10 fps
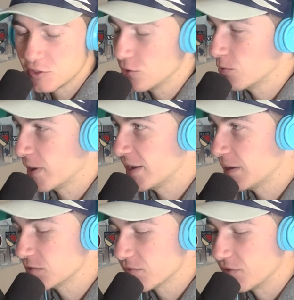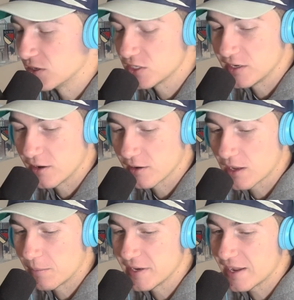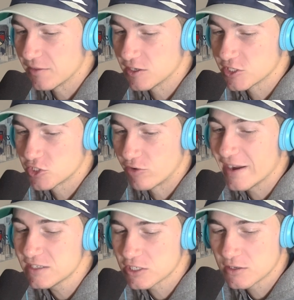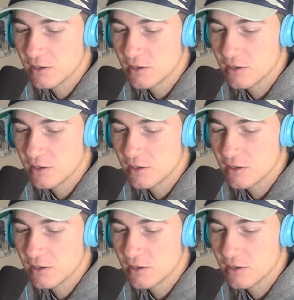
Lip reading: 2 away games to finish the year coming down the stretch.